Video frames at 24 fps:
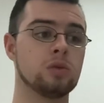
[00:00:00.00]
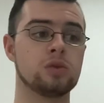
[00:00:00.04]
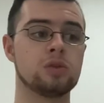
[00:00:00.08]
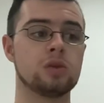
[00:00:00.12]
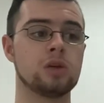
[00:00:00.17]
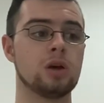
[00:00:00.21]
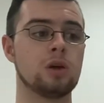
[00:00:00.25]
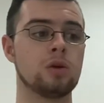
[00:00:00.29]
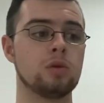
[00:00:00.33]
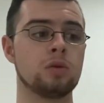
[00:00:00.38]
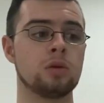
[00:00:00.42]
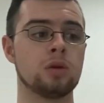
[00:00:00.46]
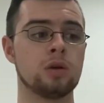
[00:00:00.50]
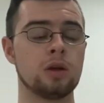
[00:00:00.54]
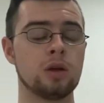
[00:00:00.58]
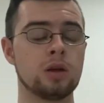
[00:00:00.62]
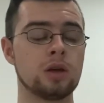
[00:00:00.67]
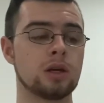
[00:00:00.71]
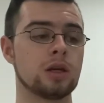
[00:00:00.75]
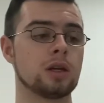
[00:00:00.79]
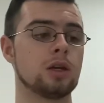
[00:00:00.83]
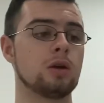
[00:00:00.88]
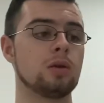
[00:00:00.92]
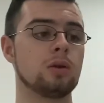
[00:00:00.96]
So,
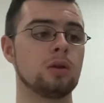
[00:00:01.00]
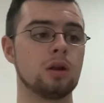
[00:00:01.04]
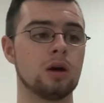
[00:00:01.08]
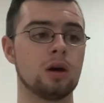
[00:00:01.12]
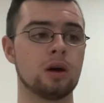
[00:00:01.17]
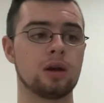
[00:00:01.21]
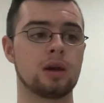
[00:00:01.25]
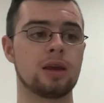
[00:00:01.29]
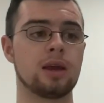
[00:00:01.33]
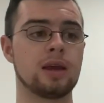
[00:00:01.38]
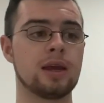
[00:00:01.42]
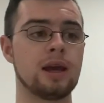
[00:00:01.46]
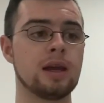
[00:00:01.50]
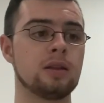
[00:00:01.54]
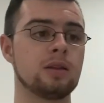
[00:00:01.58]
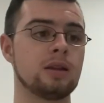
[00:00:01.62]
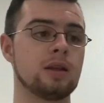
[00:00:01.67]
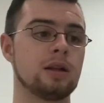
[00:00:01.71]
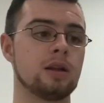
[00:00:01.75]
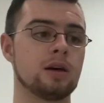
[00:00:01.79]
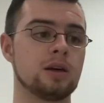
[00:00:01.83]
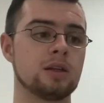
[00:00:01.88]
you know, like, again, they like